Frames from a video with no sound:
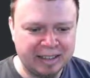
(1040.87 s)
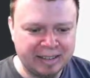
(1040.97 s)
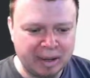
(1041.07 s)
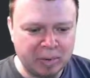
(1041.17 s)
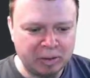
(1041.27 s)

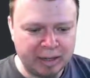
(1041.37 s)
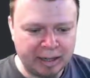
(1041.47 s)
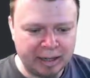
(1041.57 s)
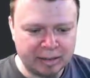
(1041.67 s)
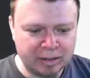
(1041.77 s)
demo
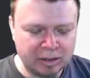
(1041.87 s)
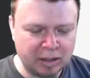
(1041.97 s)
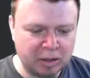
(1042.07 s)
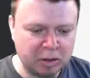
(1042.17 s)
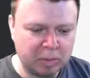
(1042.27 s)
data to show
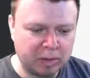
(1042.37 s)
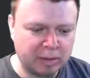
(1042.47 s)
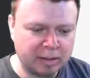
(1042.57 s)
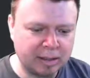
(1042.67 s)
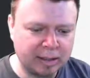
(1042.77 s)
you. But I'll
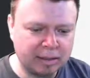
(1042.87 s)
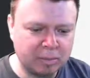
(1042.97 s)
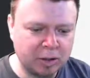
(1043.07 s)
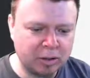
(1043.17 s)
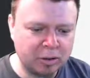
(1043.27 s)
select the
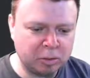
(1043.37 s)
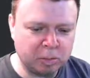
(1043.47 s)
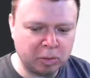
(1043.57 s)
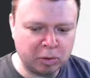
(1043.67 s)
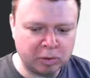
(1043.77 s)
merge
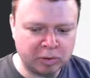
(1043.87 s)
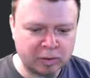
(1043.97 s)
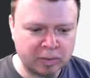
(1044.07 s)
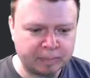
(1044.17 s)
reports.